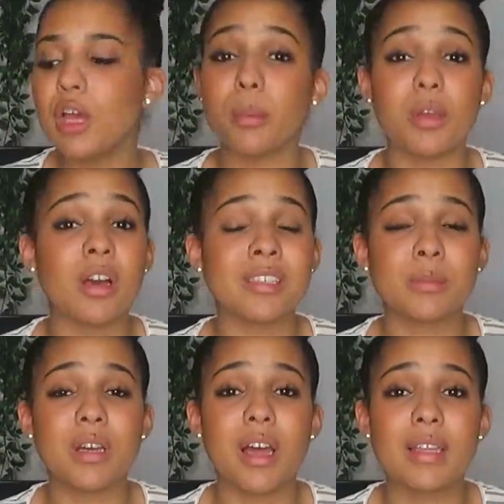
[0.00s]
build up your
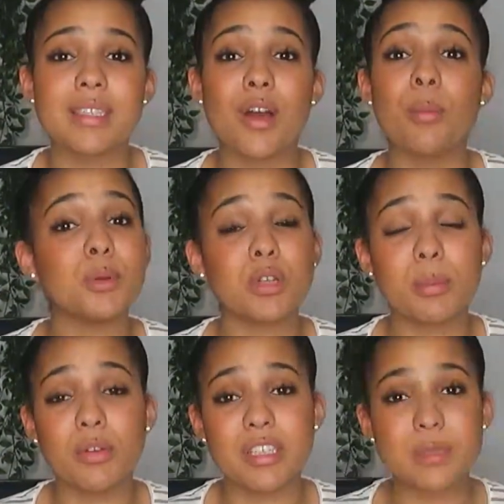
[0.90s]
customer clientele, build
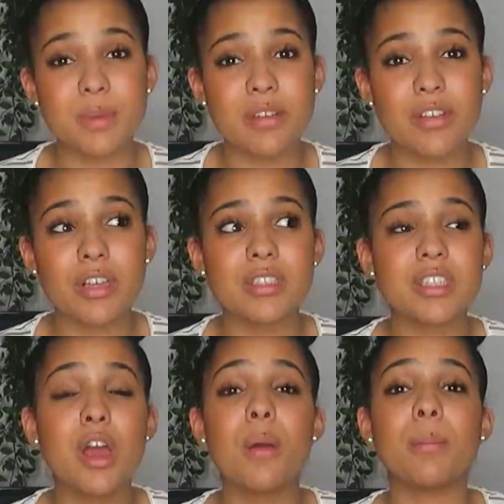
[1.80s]
up your experience,